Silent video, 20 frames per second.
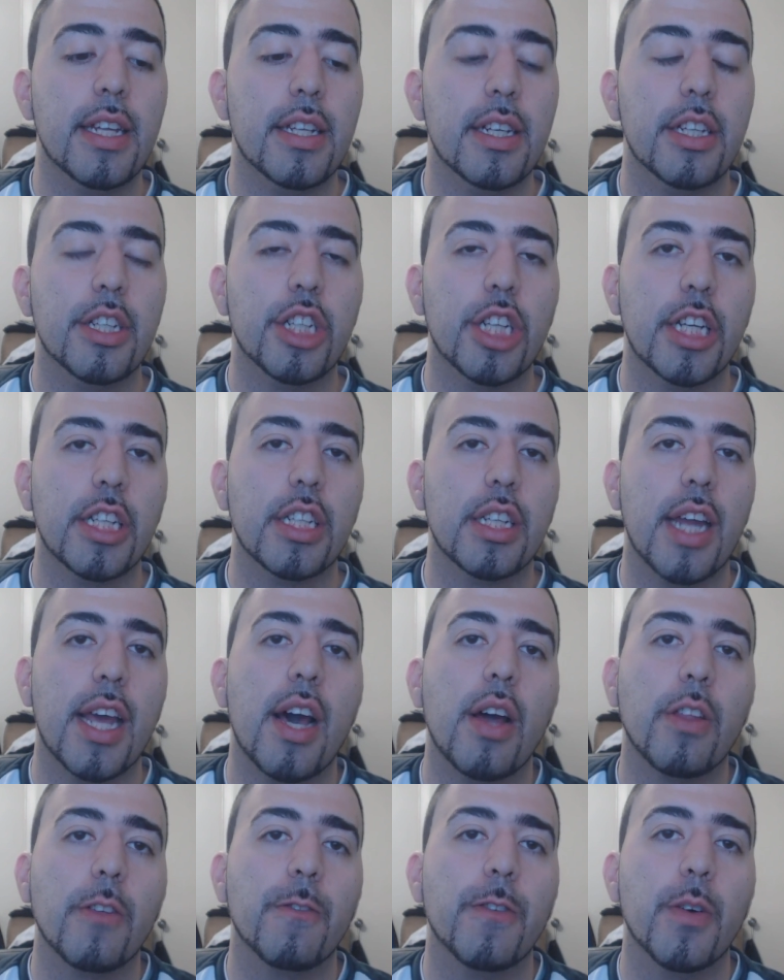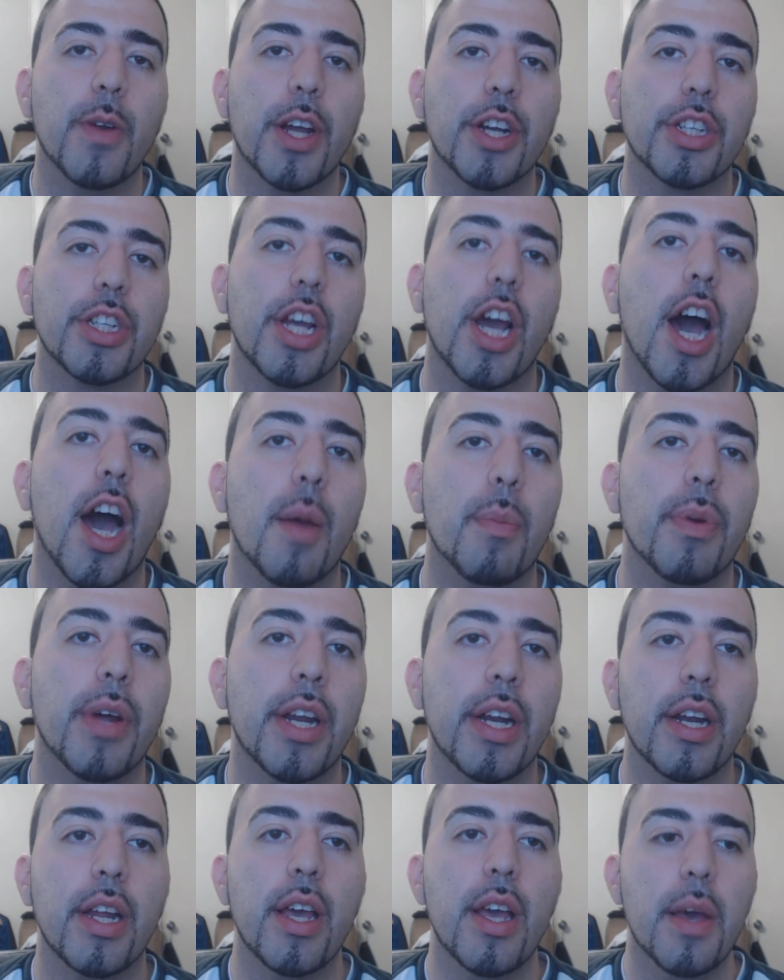did a change in how the phone actually
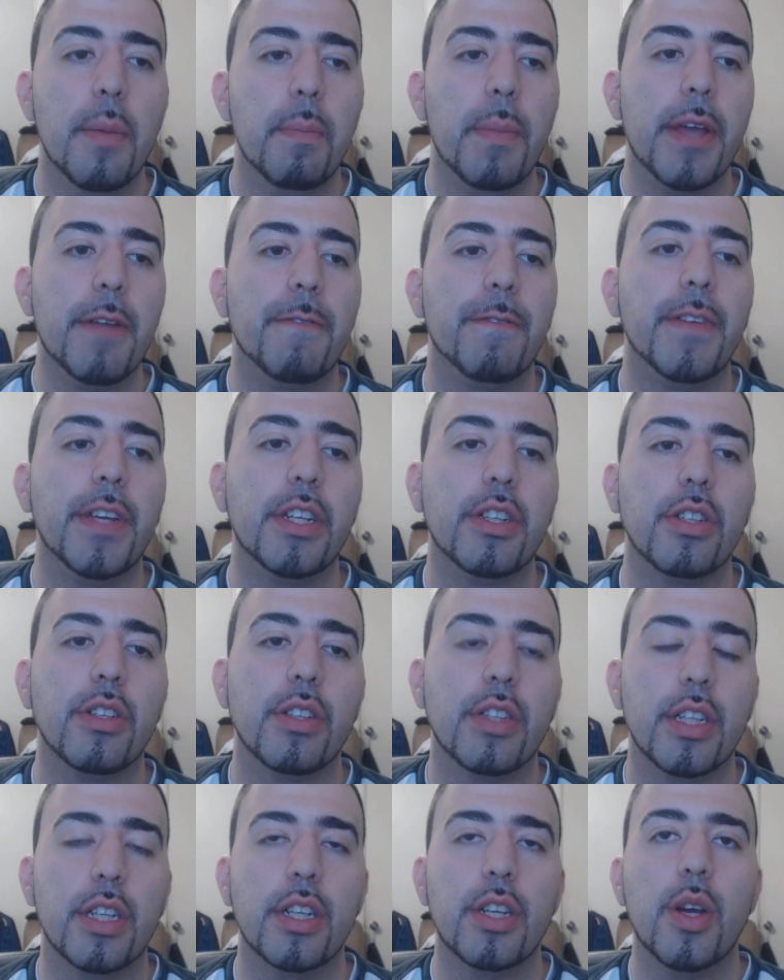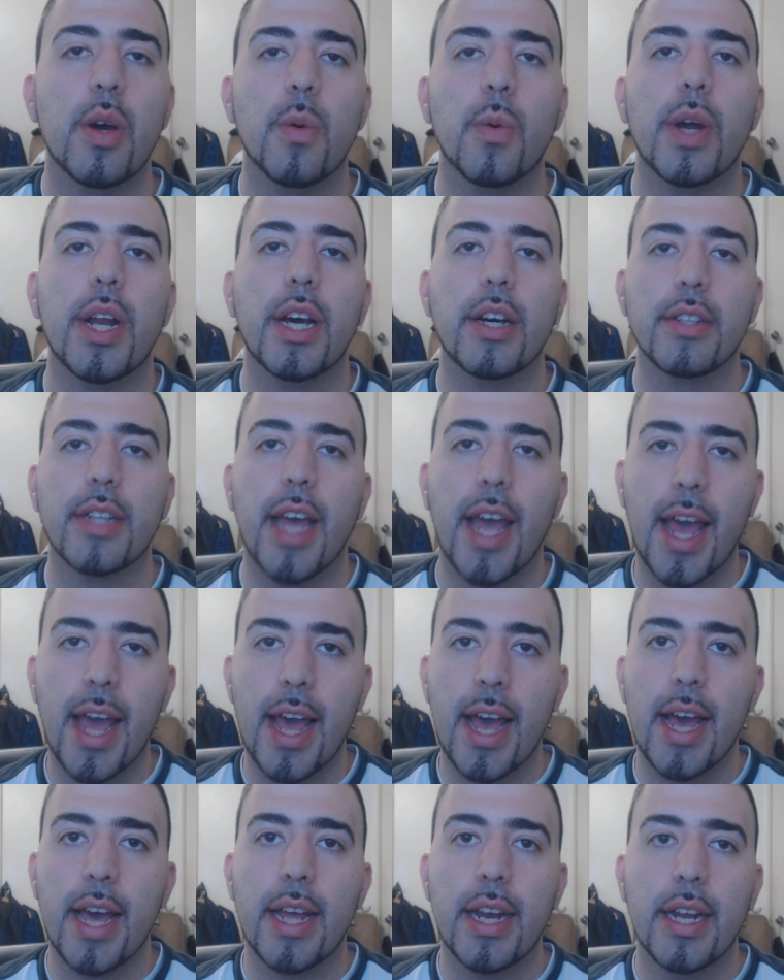operated, made features that no one else
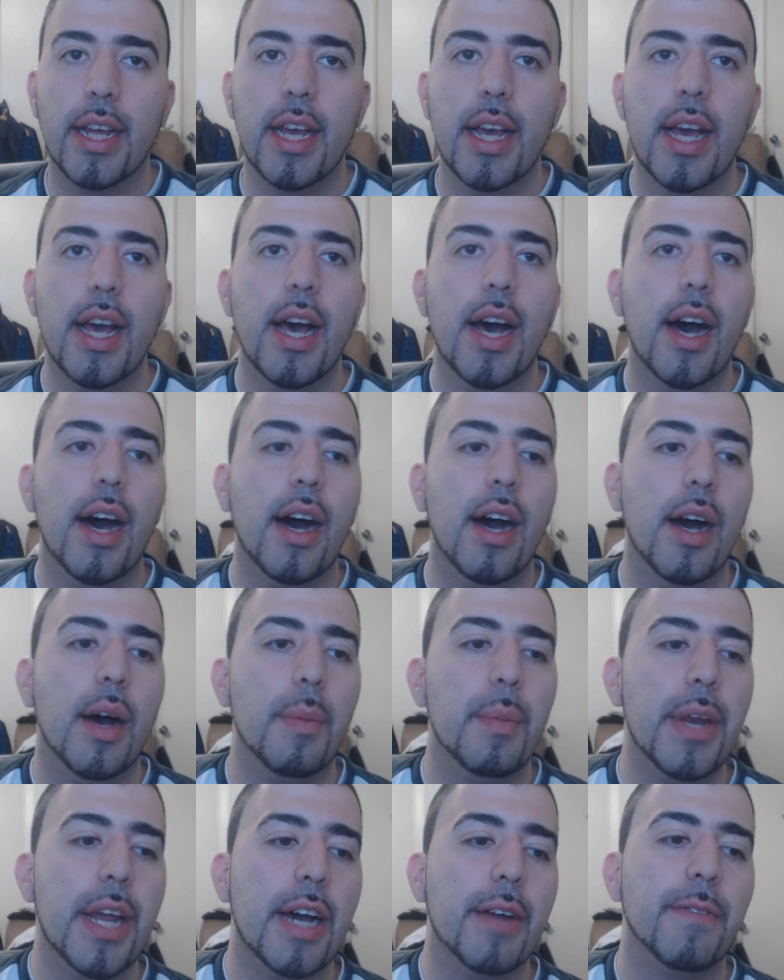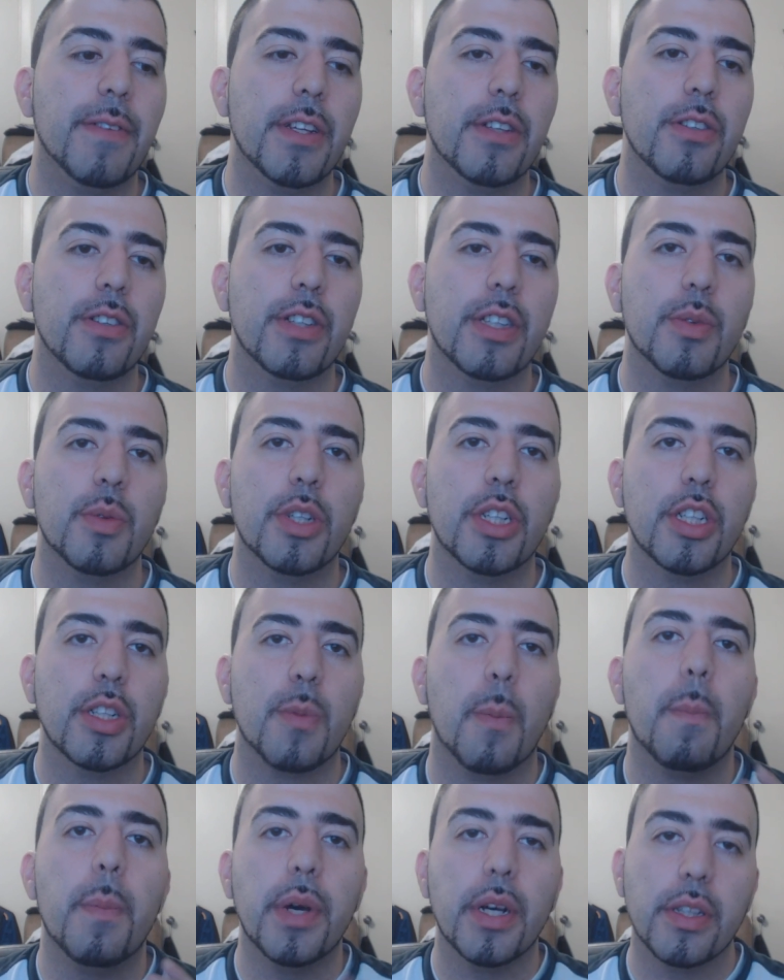had, not features that were
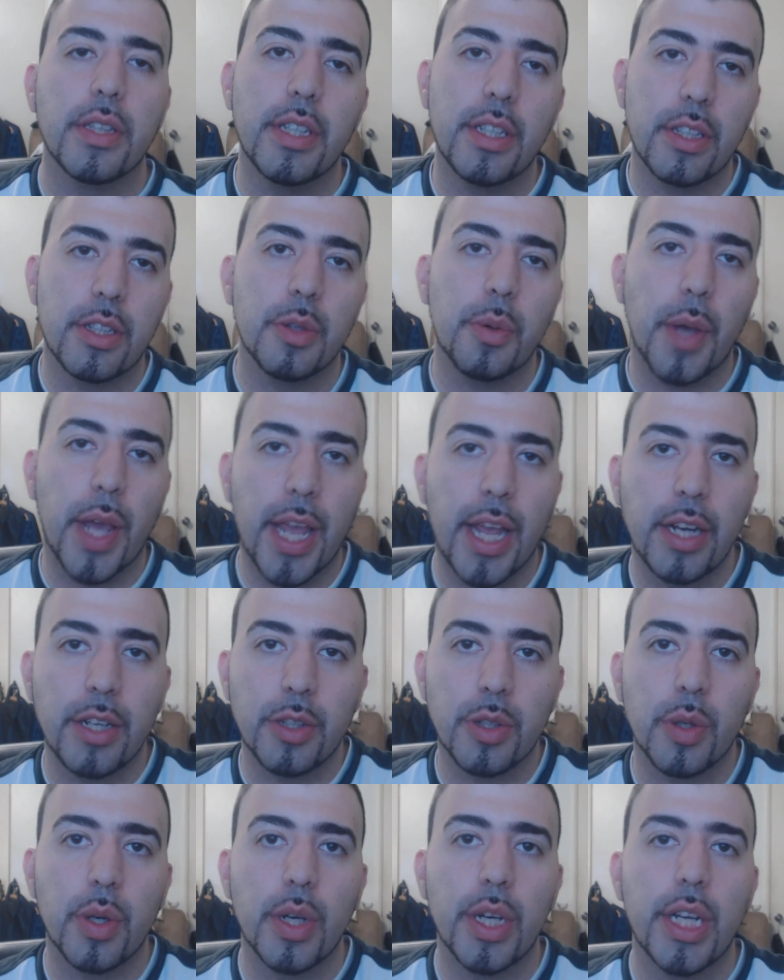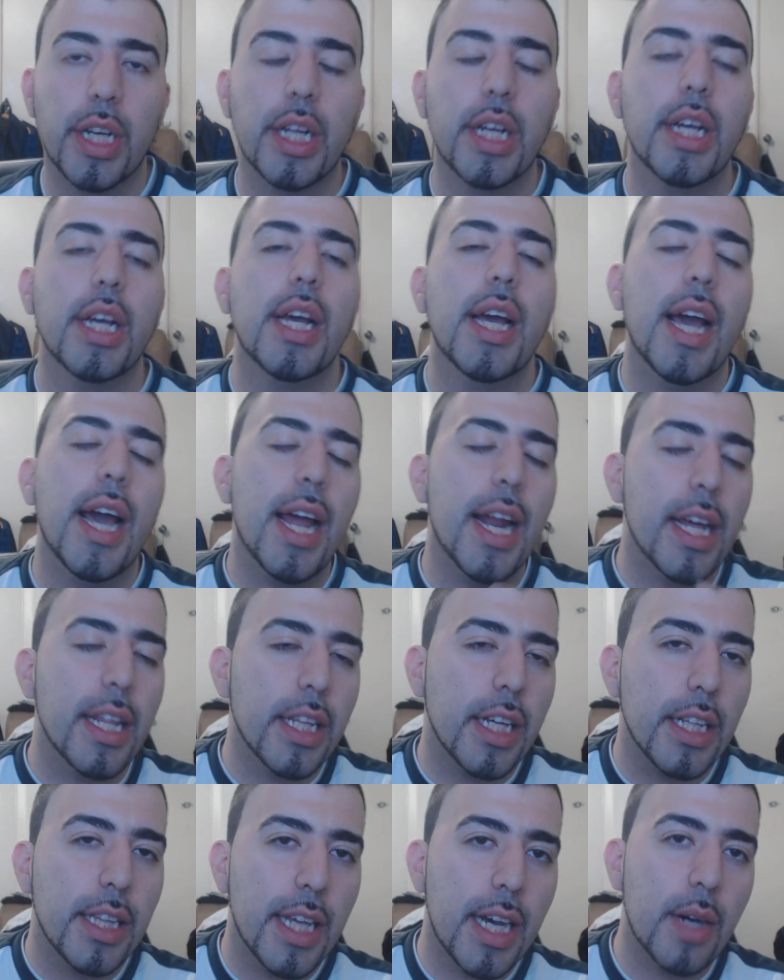just built into Android. And I
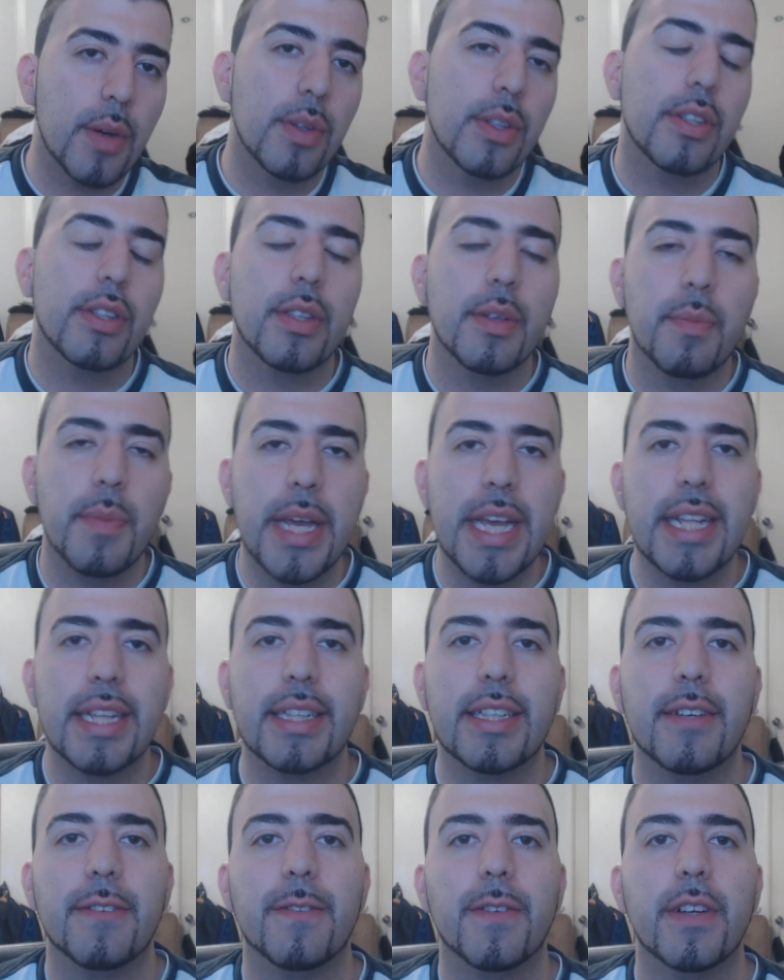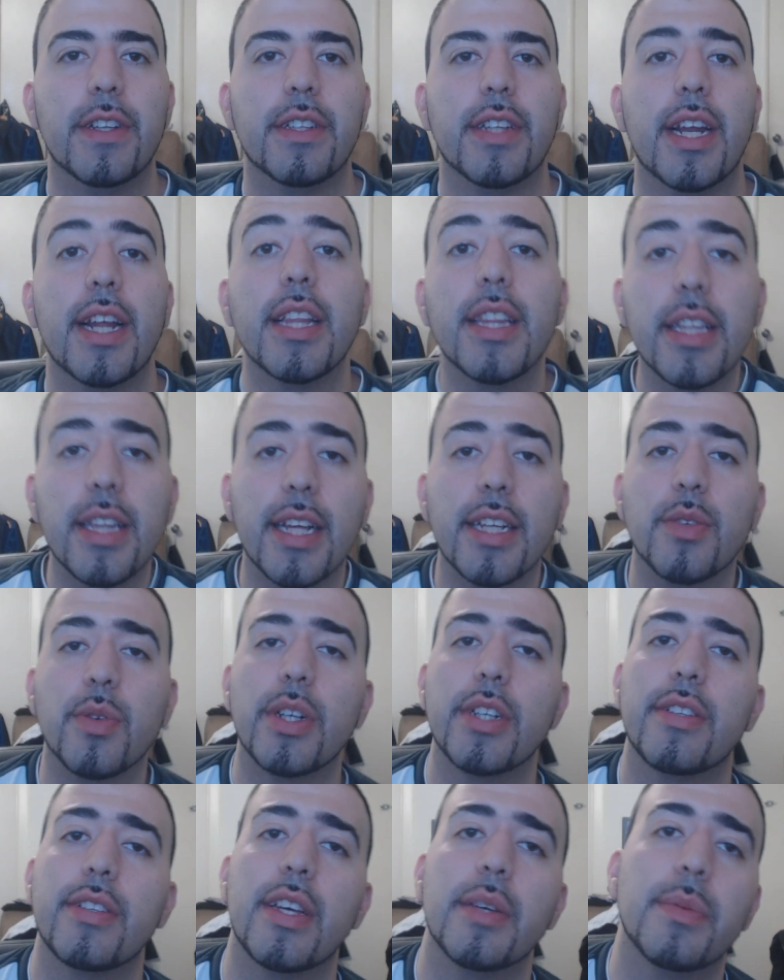thought that was the main difference, and I think that's
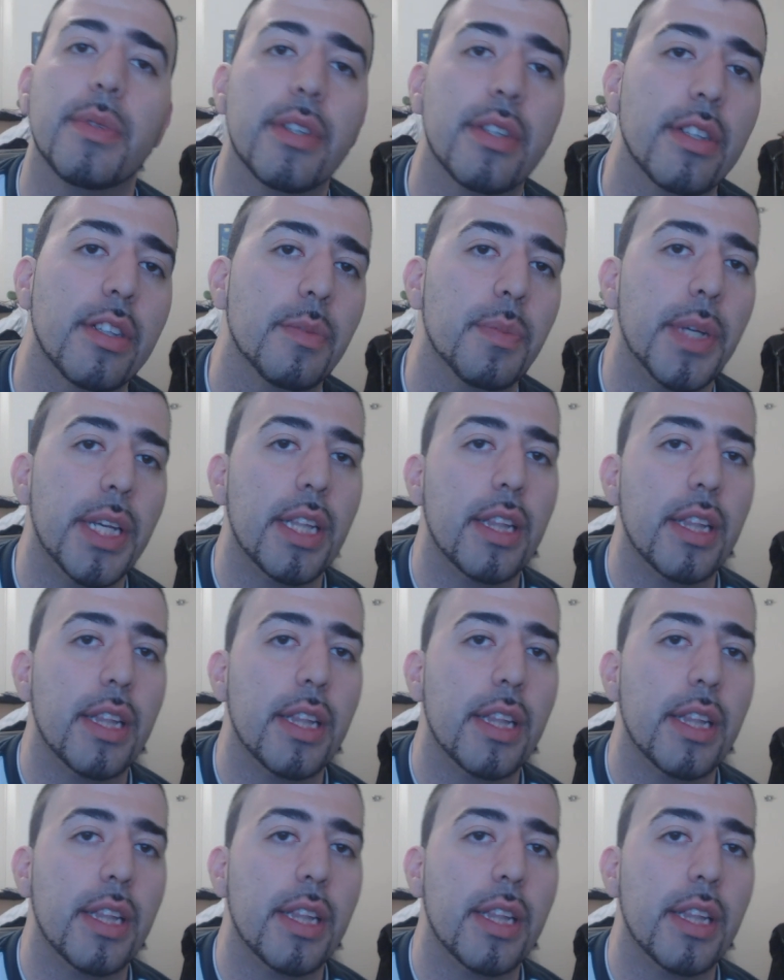why Samsung